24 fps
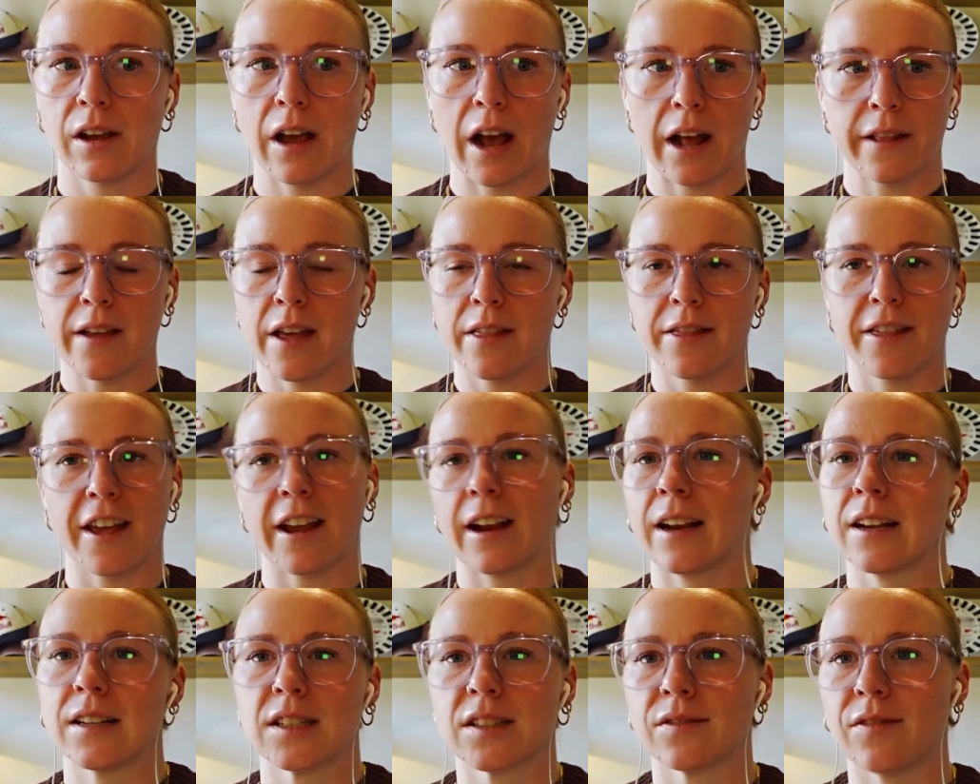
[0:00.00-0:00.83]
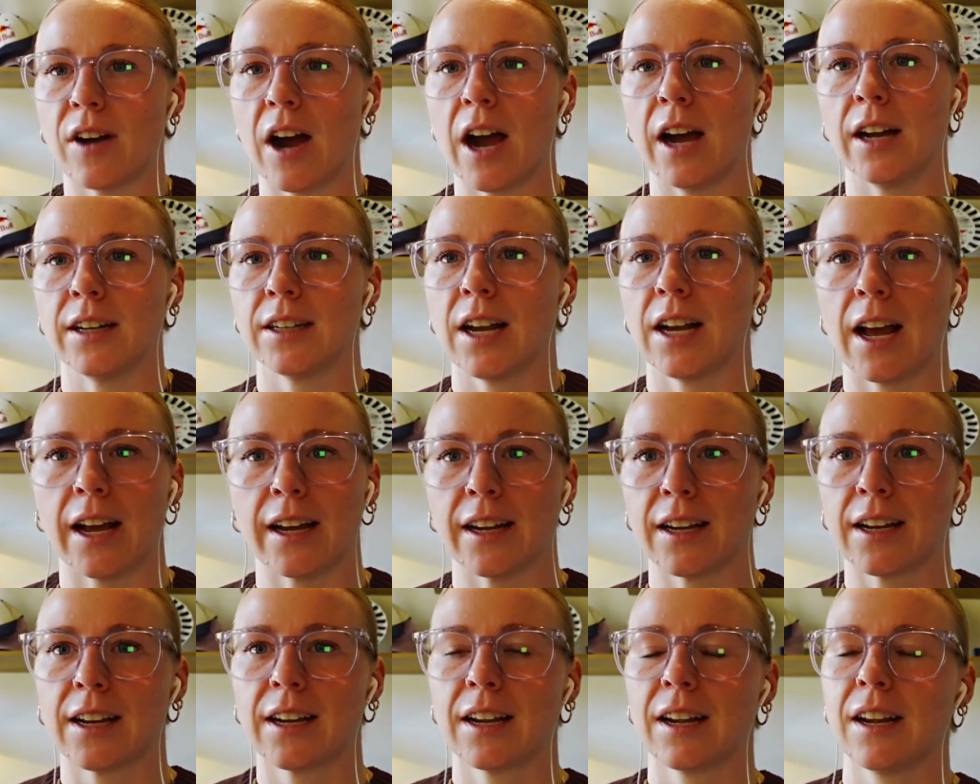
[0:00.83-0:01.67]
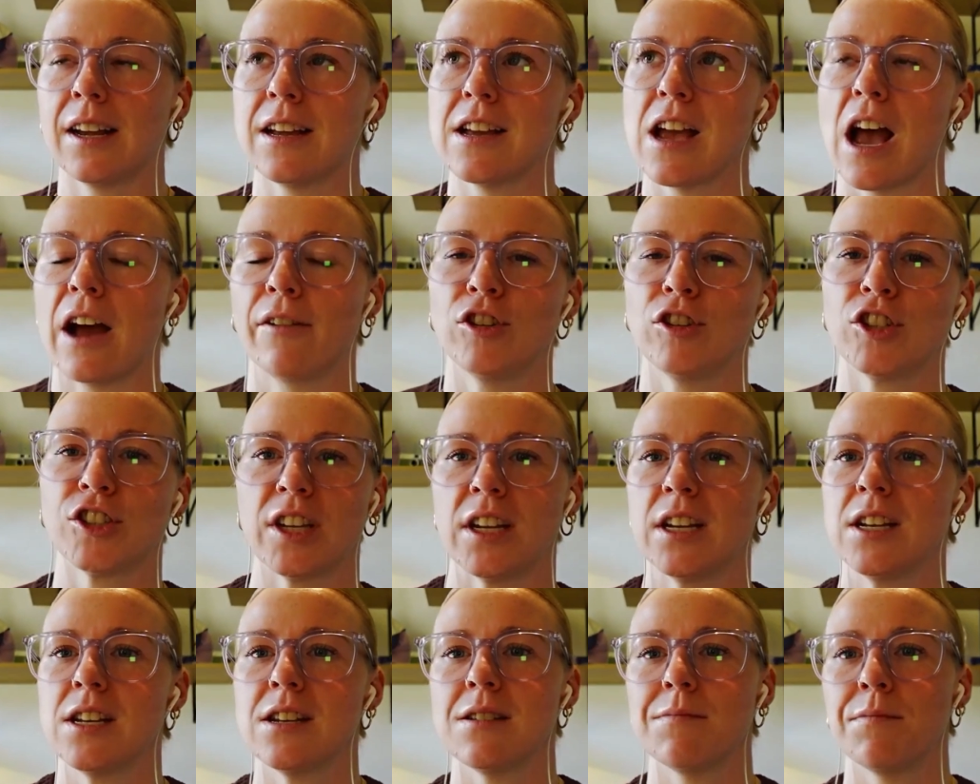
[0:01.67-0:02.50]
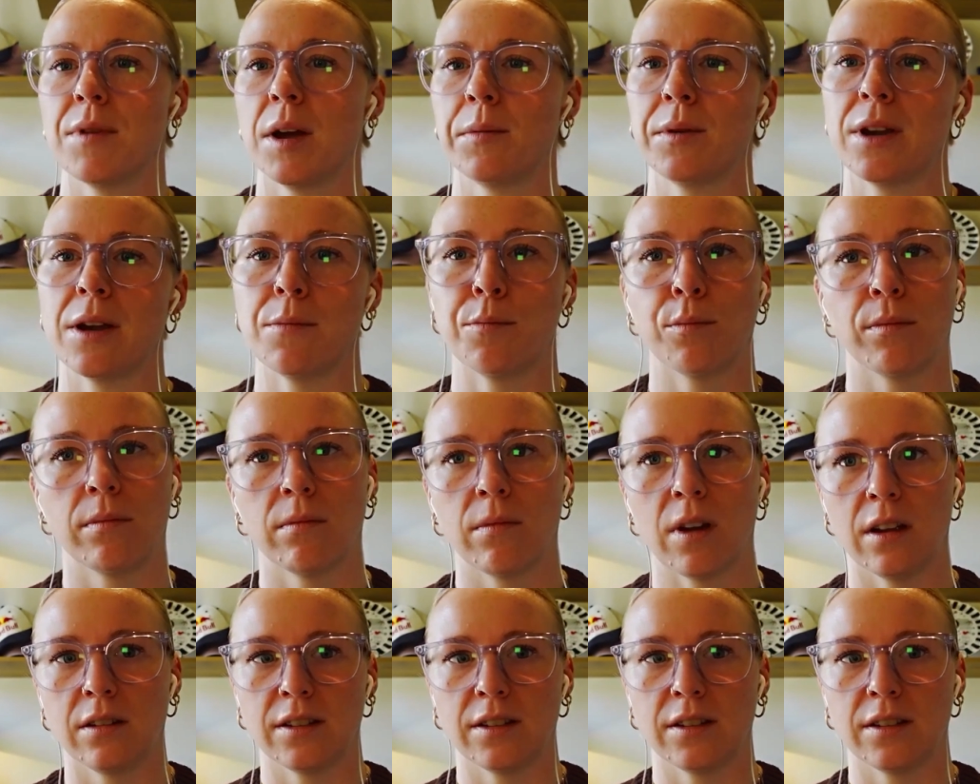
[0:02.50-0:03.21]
and then think it's fine. Like, have you seen maybe an